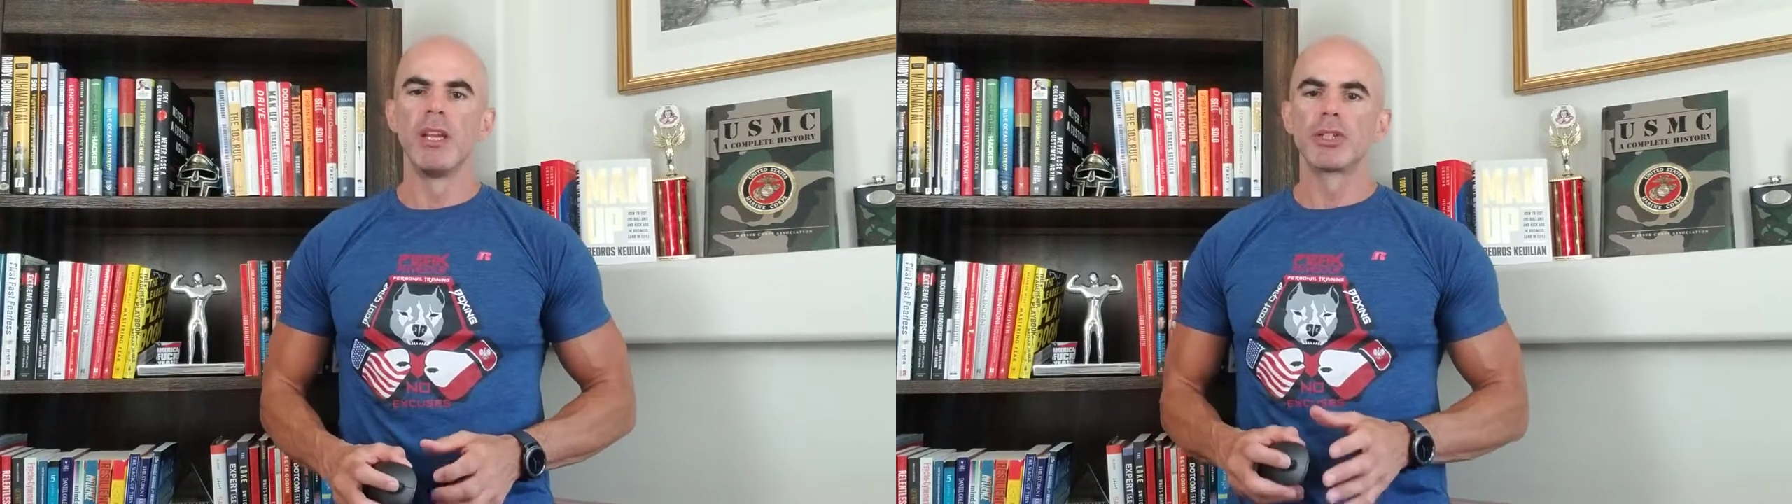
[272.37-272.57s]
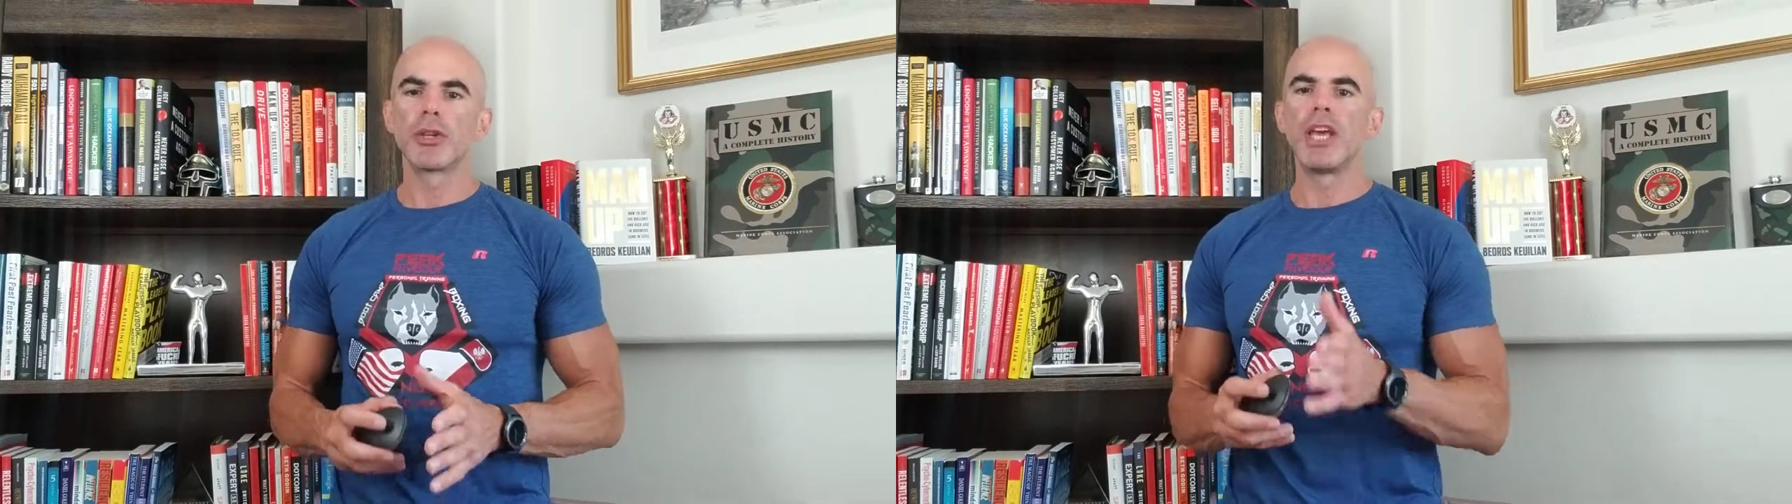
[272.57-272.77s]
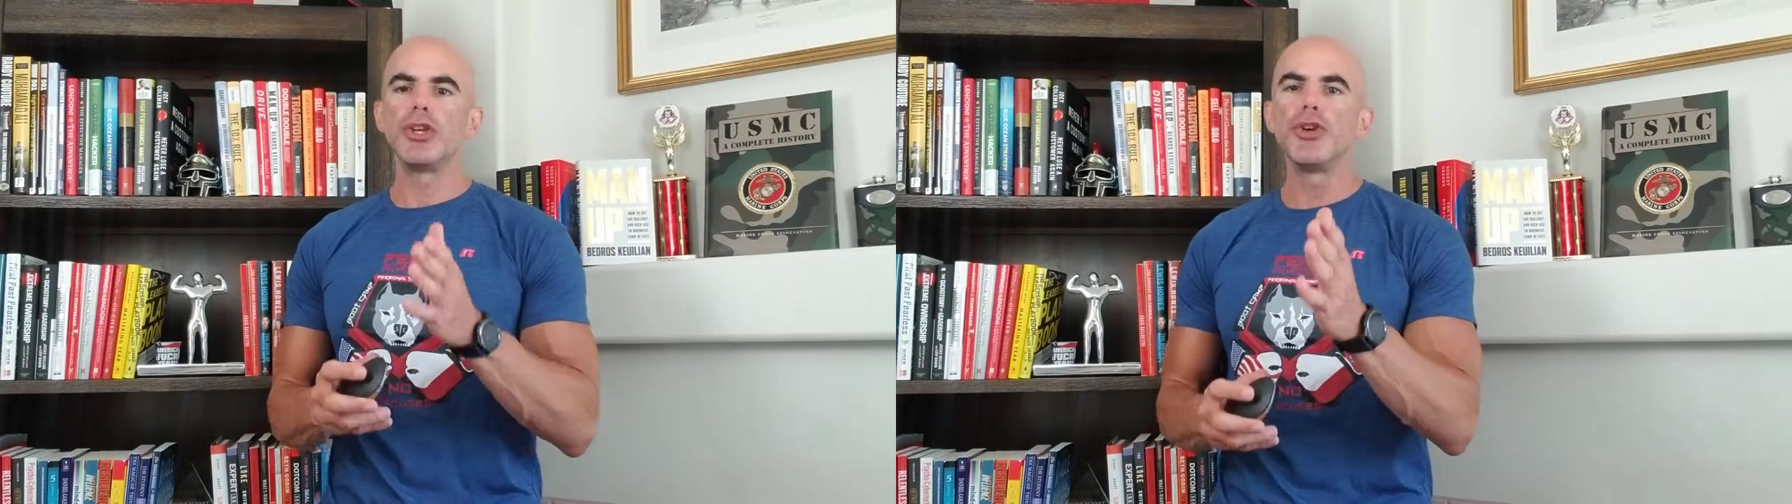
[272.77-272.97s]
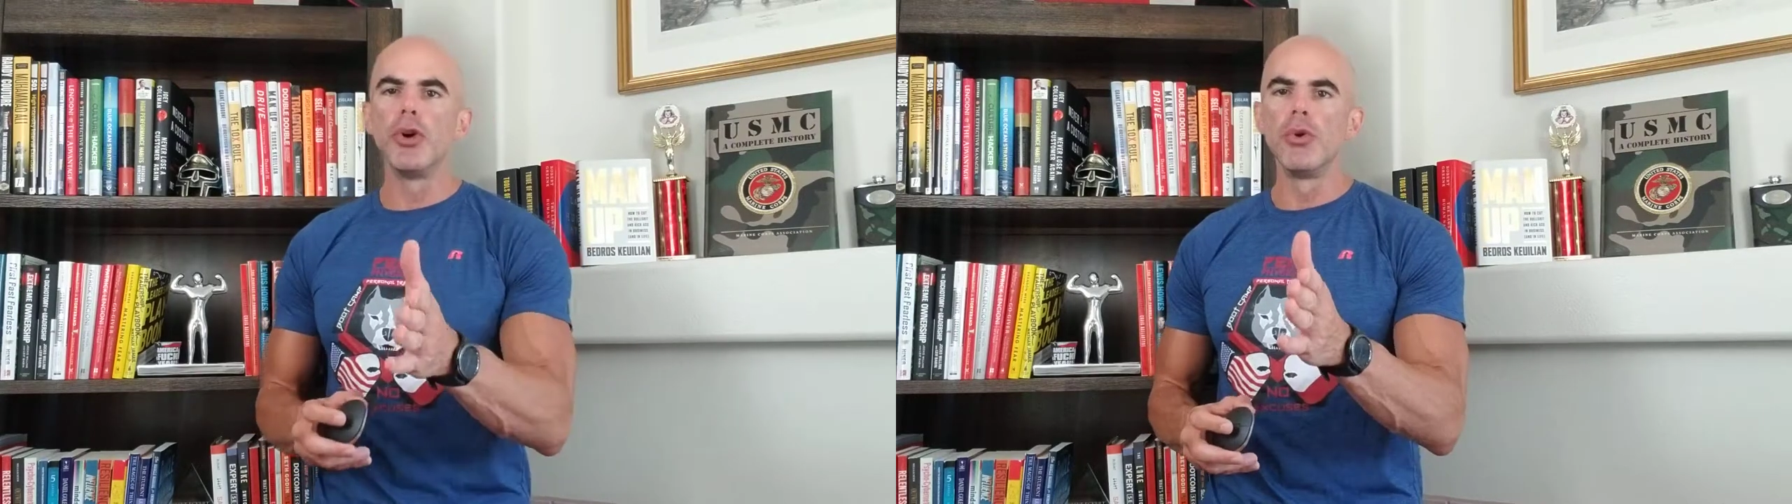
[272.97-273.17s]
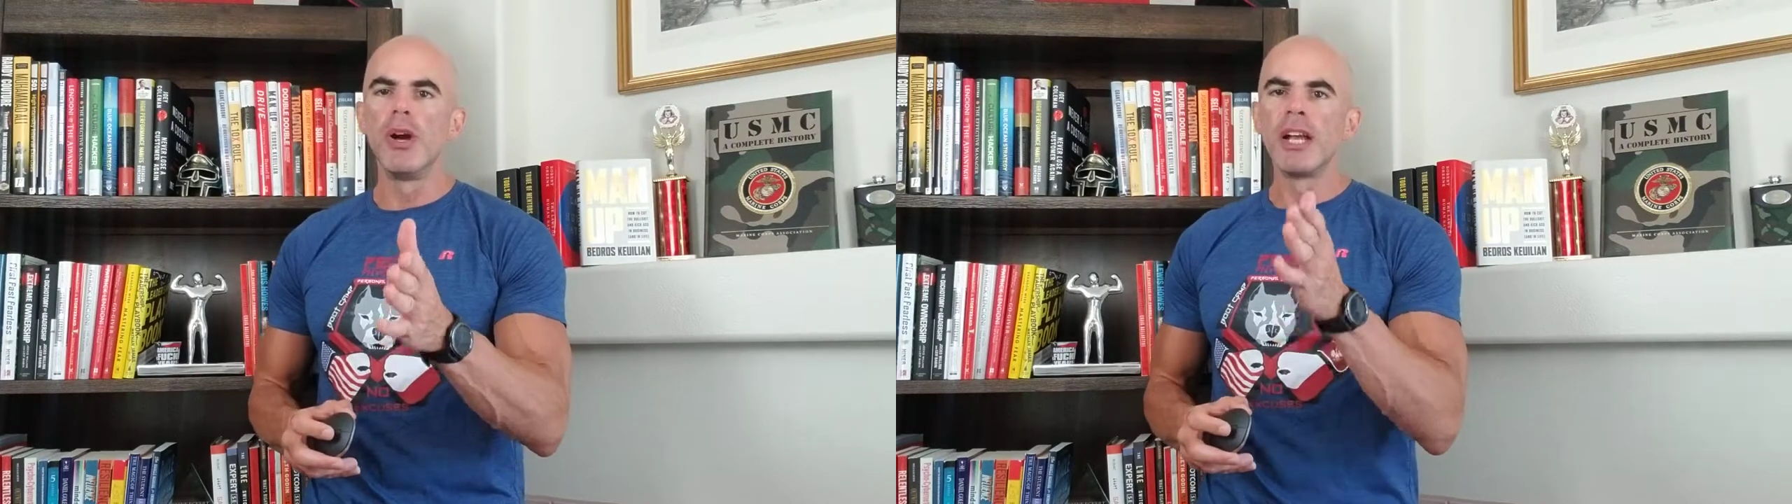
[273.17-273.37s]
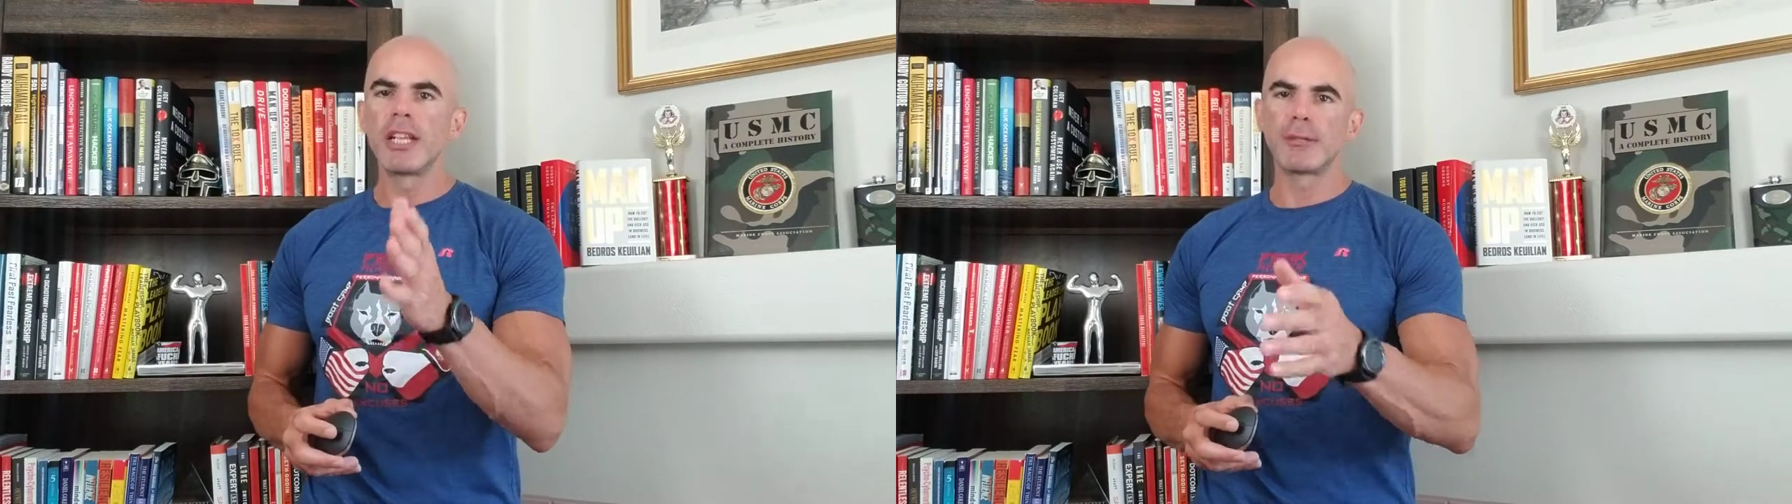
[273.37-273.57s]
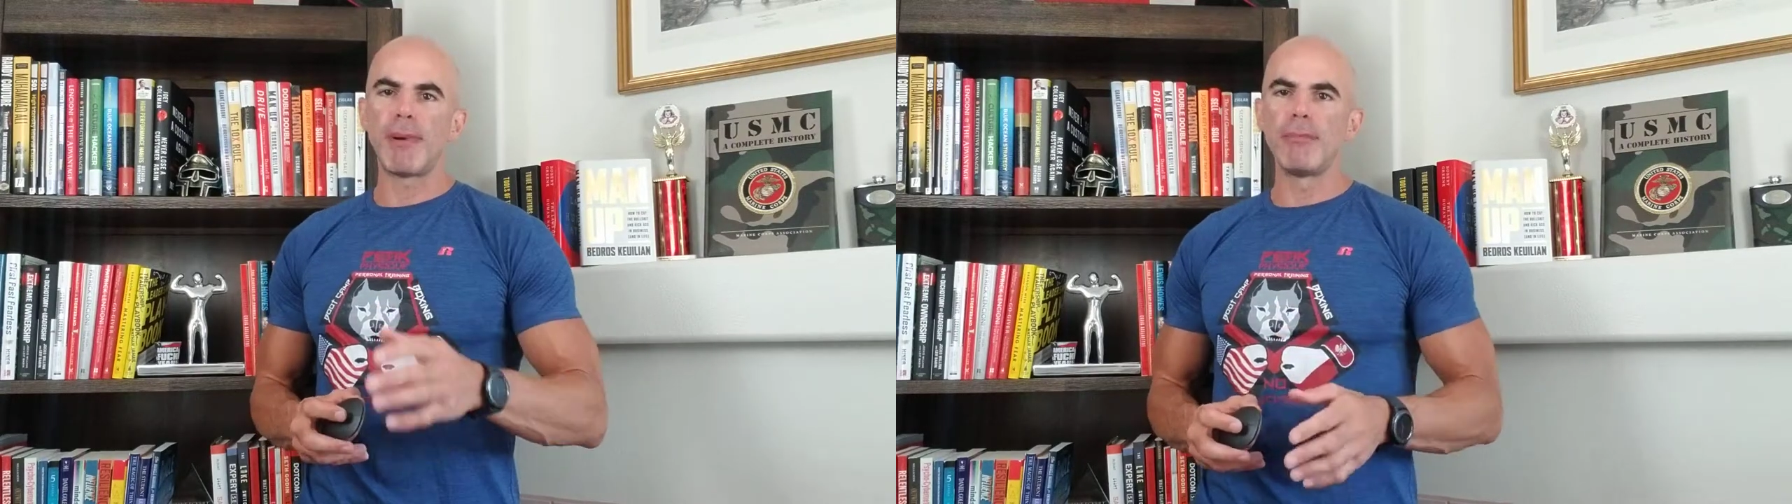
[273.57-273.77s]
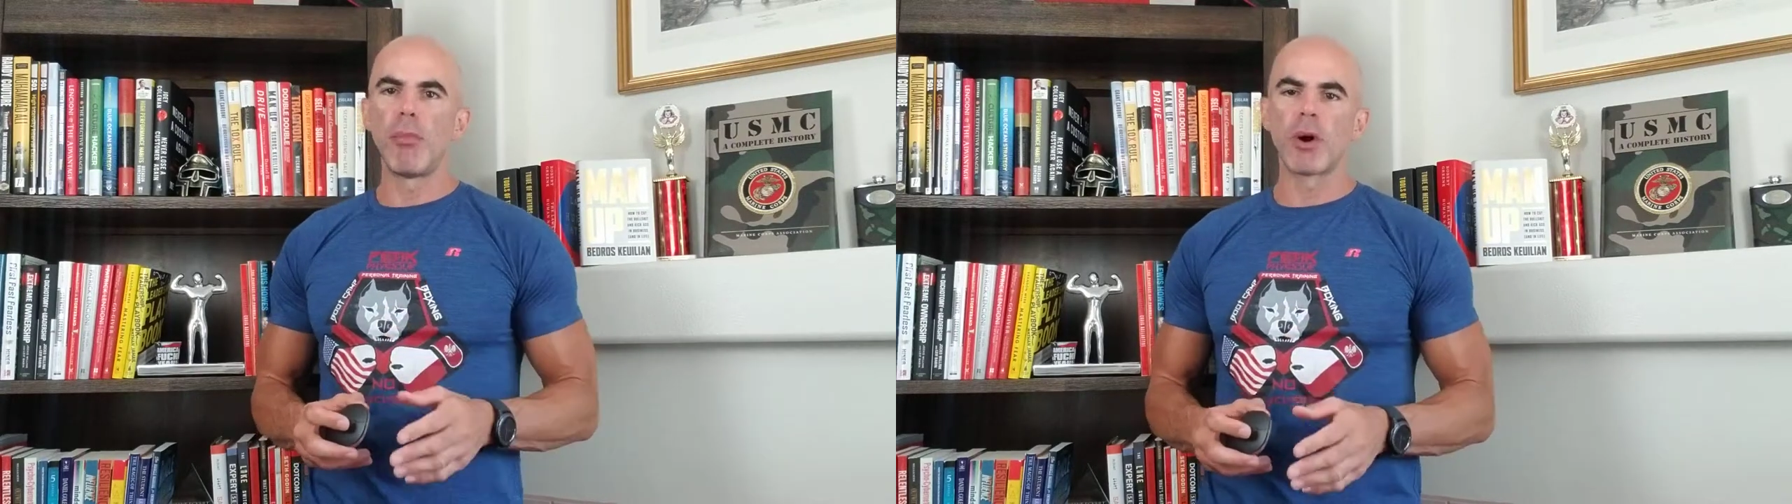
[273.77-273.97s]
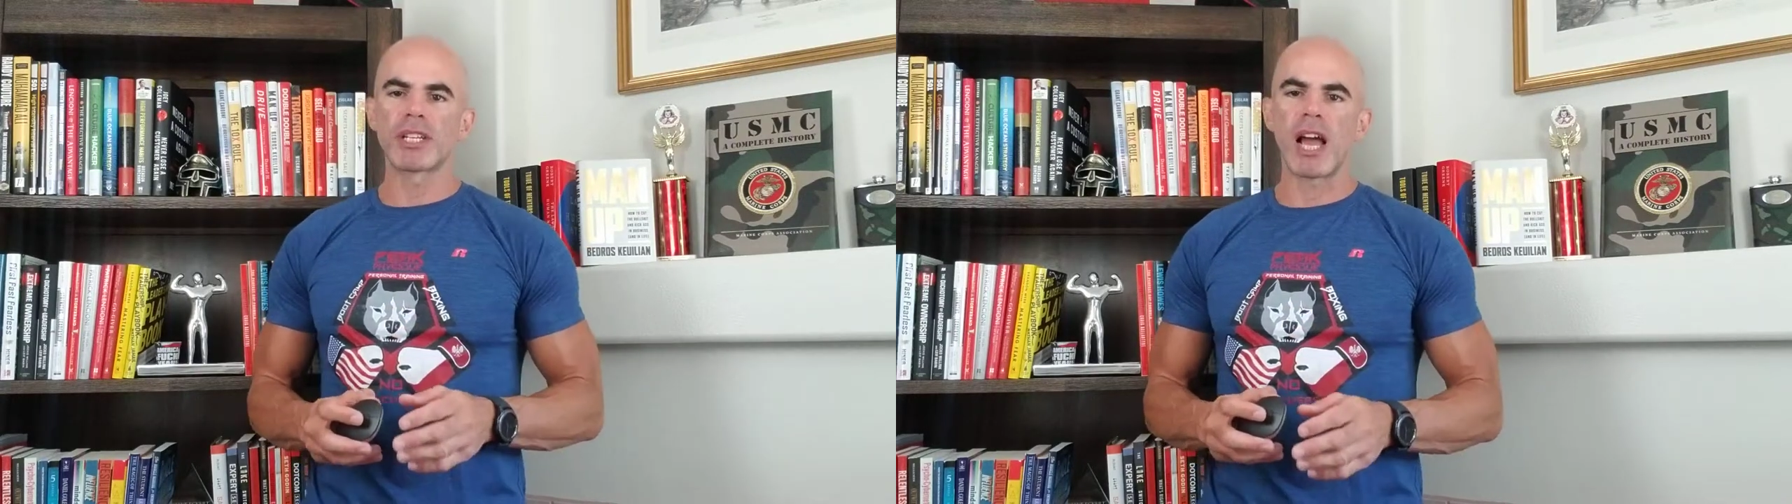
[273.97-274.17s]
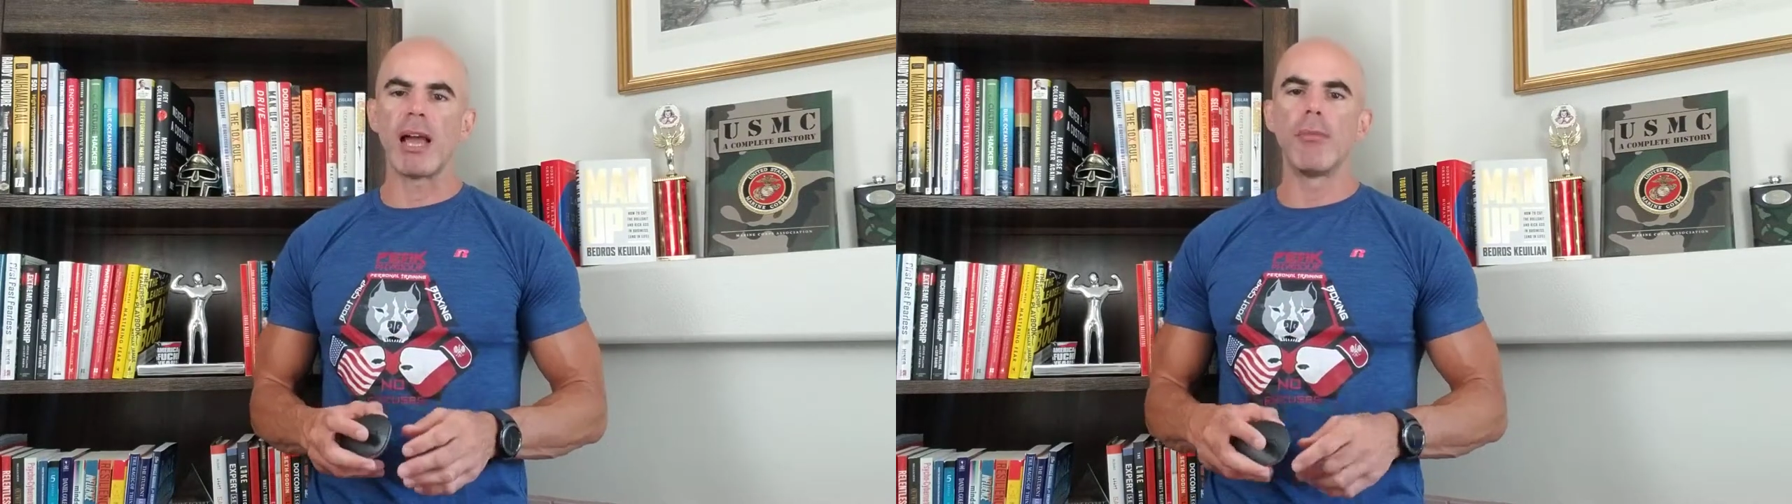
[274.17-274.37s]
so that you can spend more
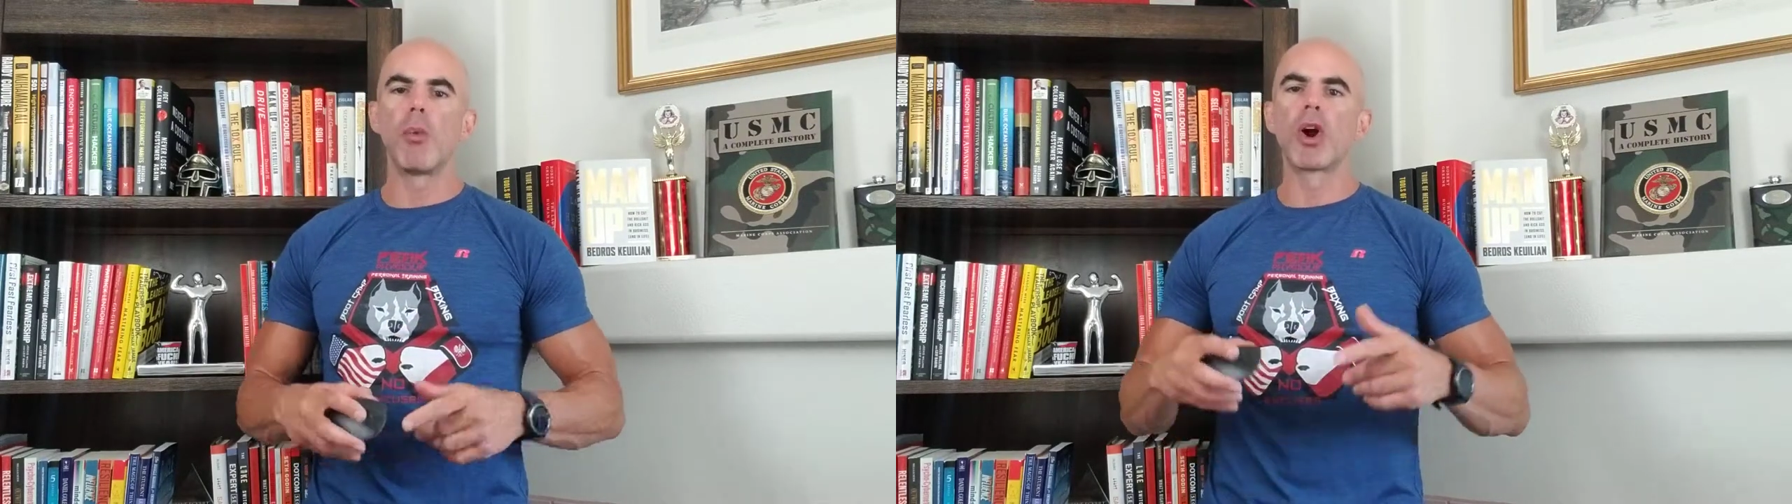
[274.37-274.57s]
time